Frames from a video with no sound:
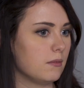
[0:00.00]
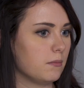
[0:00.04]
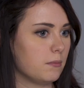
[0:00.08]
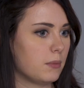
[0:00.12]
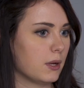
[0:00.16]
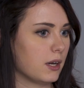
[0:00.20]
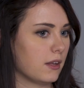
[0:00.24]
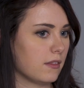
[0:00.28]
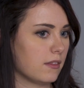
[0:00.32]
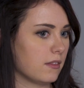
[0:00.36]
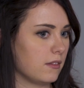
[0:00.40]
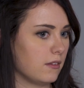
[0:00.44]

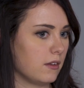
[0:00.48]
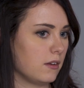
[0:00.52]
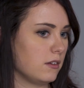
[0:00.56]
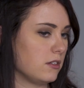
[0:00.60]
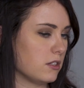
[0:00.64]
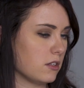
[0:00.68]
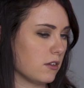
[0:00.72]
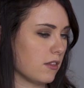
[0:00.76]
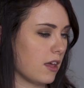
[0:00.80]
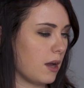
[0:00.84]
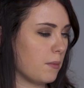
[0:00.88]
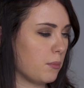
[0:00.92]
but it,
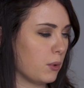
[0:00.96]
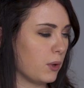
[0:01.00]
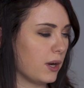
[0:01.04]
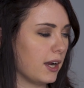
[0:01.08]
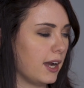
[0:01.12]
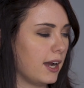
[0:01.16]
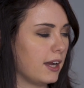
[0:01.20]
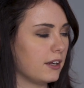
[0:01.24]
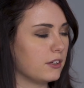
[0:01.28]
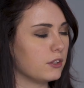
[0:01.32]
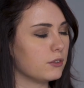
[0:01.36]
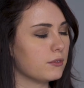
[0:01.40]
until that
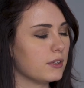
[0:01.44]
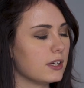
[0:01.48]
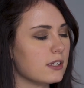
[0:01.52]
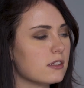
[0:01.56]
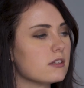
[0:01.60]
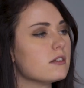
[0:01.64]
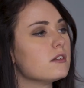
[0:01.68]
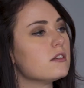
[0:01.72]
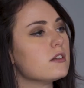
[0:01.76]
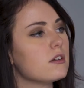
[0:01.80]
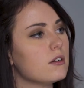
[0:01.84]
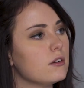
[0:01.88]
point i had no
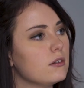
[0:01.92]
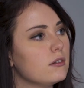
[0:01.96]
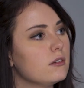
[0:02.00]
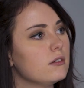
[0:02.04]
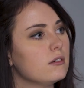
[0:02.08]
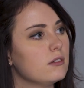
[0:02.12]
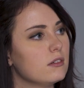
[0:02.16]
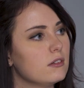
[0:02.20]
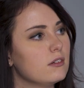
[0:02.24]
reason to